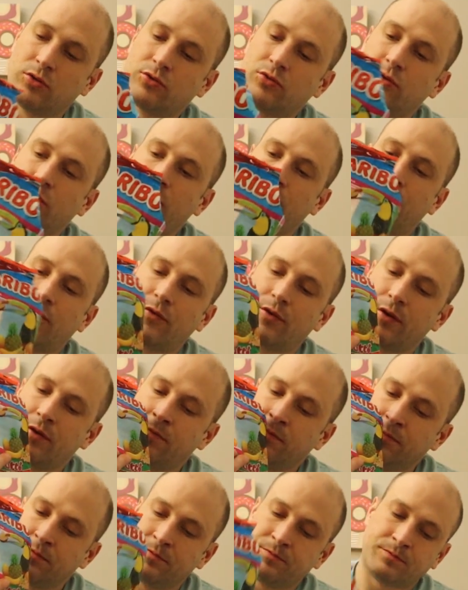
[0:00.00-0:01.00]

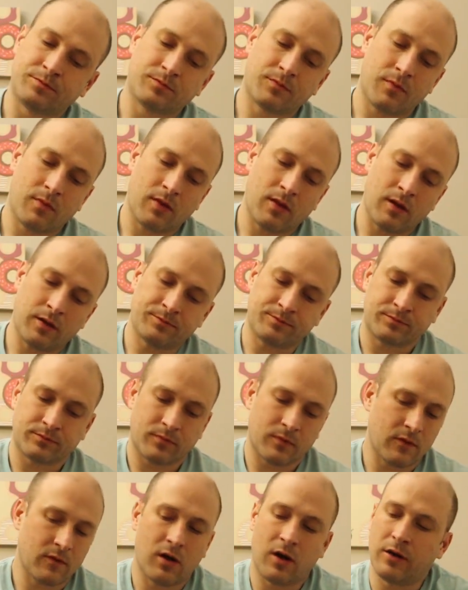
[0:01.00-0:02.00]
Tutti-free.
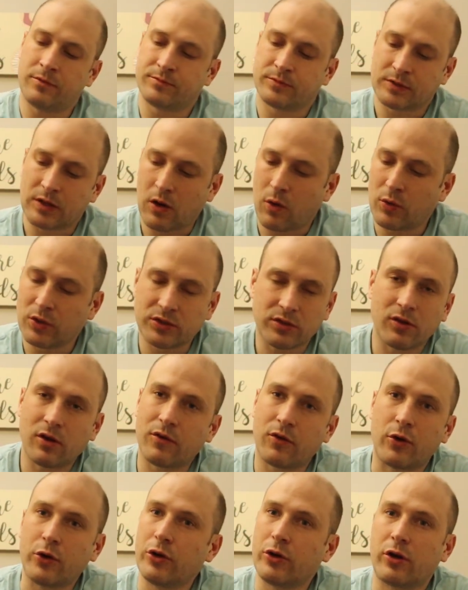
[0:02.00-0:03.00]
I always
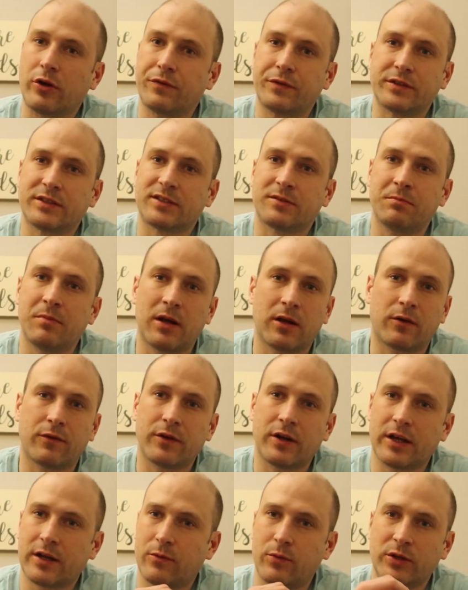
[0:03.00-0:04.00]
love the
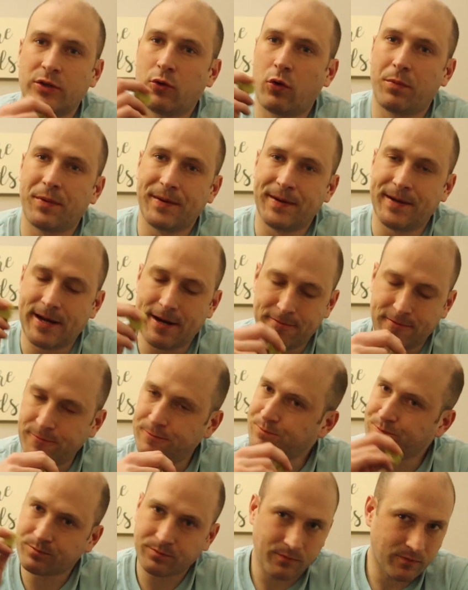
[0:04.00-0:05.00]
smell, like when you open it
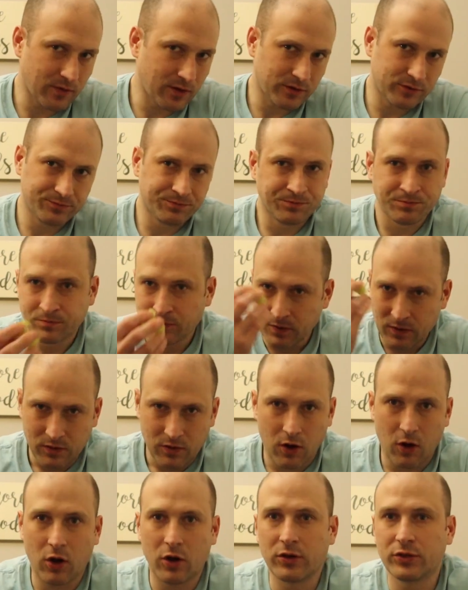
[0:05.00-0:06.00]
up.
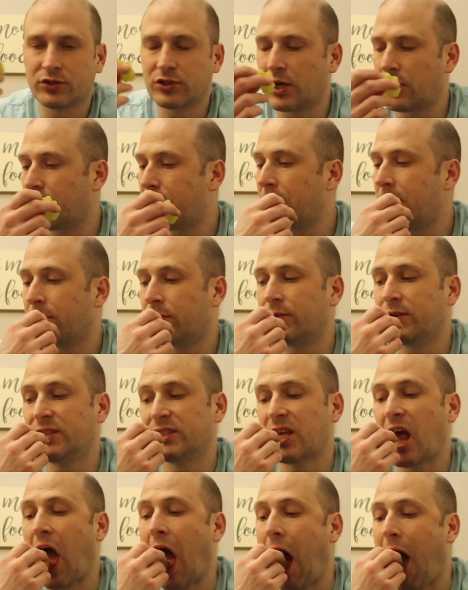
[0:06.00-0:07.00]
All the childhood
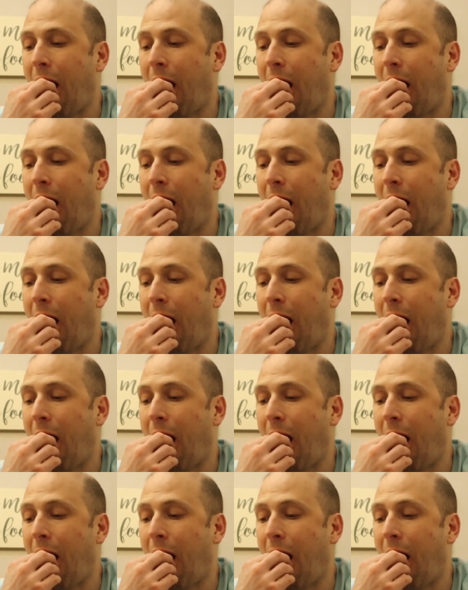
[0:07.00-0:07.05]
memories.